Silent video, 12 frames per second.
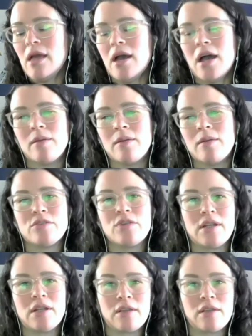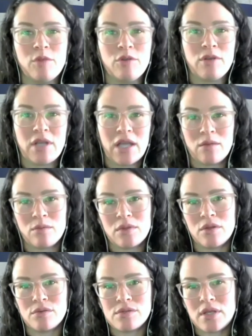and try to communicate with
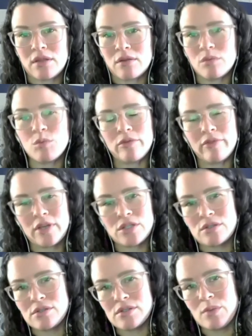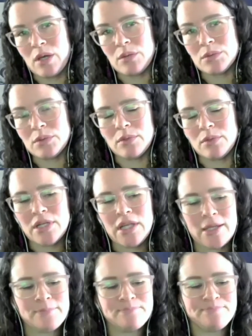those other professionals while we're working.